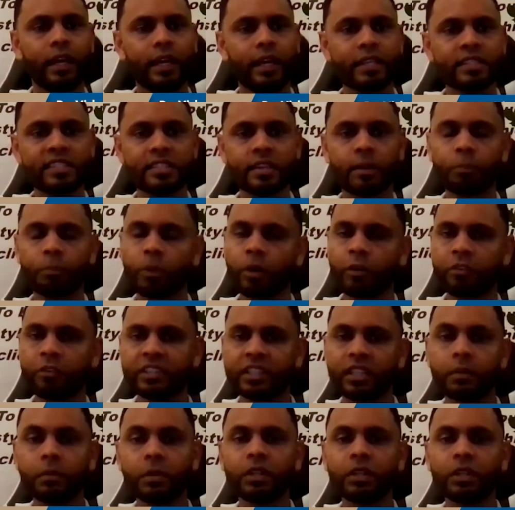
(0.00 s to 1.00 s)
It's a
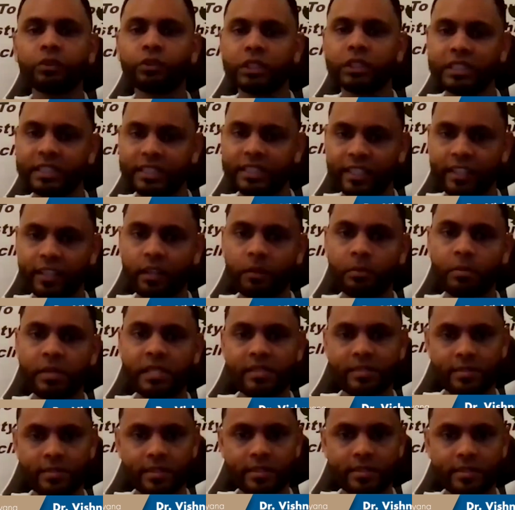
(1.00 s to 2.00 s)
profitable retail
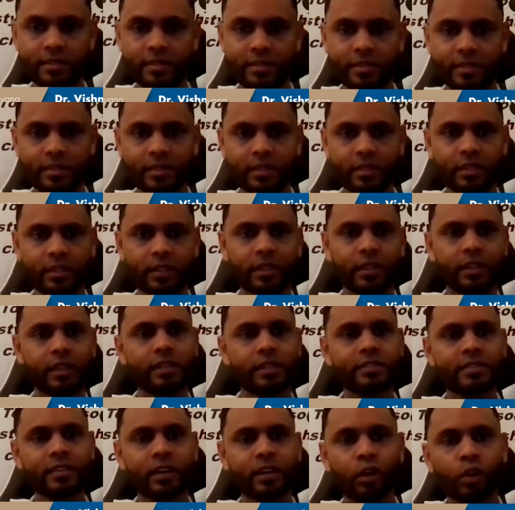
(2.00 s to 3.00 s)
business.
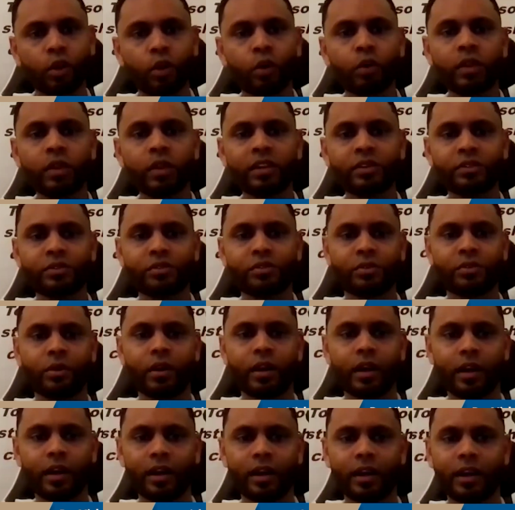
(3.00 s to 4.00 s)
It's a clothing
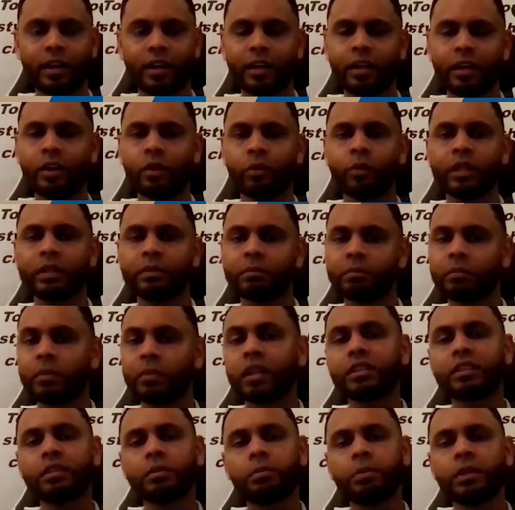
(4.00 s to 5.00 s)
store with
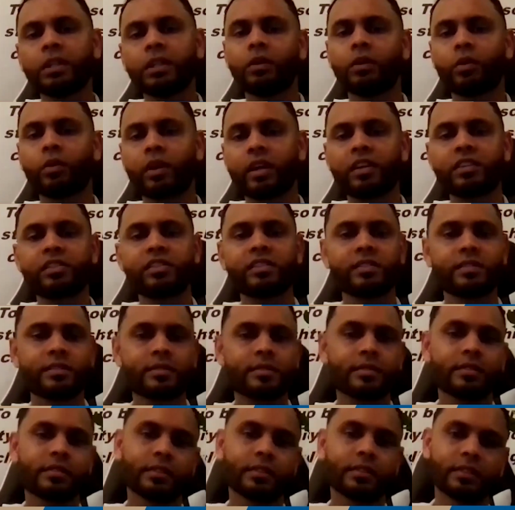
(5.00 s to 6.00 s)
multiple
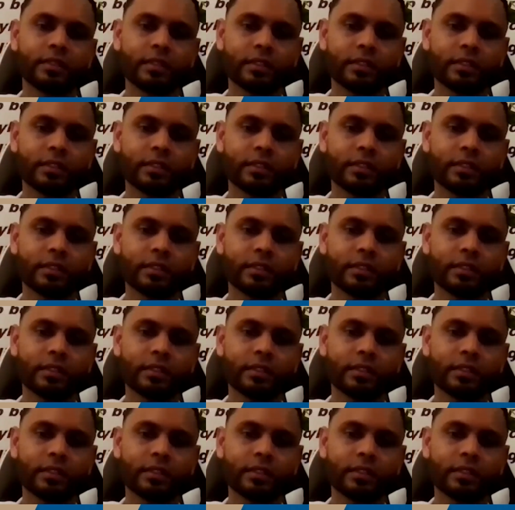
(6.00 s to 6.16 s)
locations.